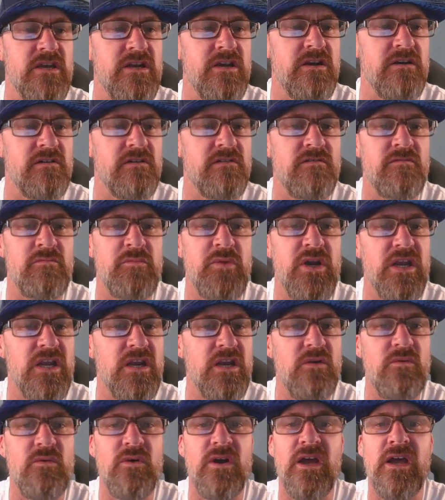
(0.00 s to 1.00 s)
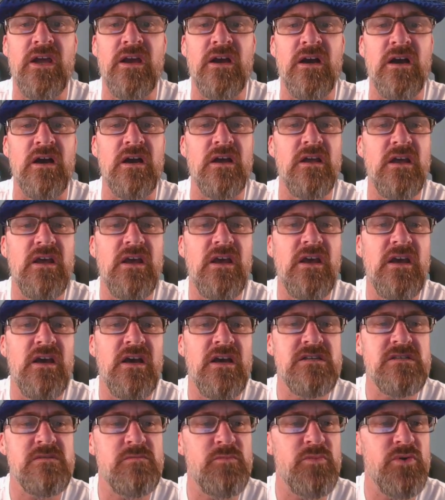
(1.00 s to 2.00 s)
care of. But anyway,
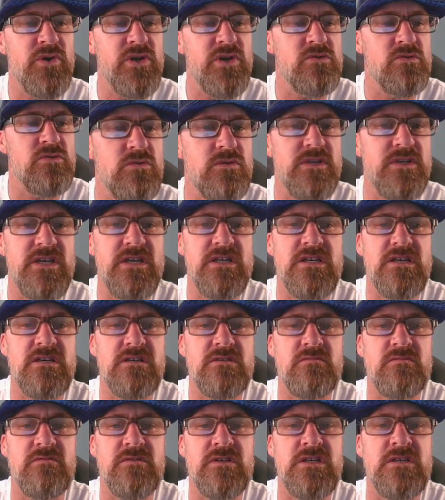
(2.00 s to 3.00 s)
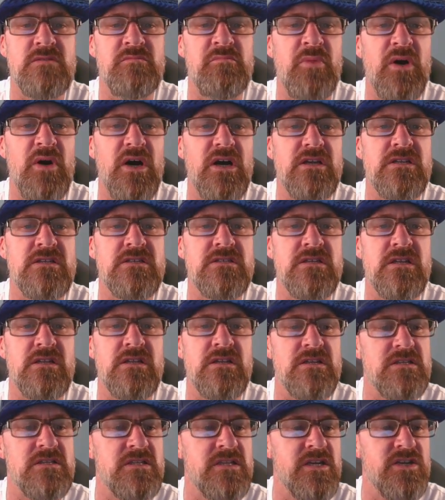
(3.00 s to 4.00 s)
has pretty details with these buttons and
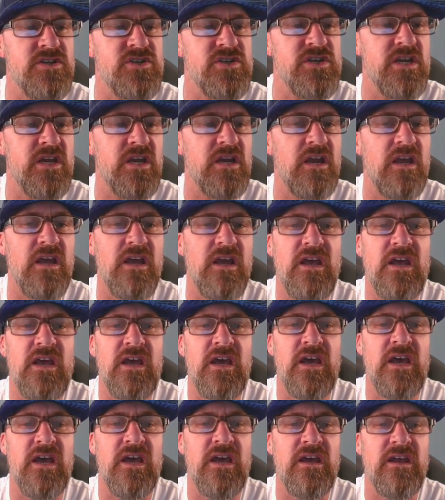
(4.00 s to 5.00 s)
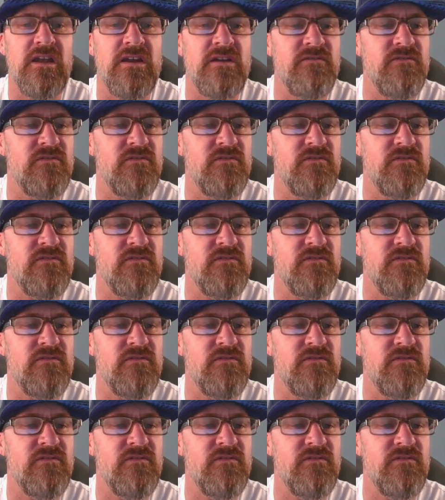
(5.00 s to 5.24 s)
the stitching, and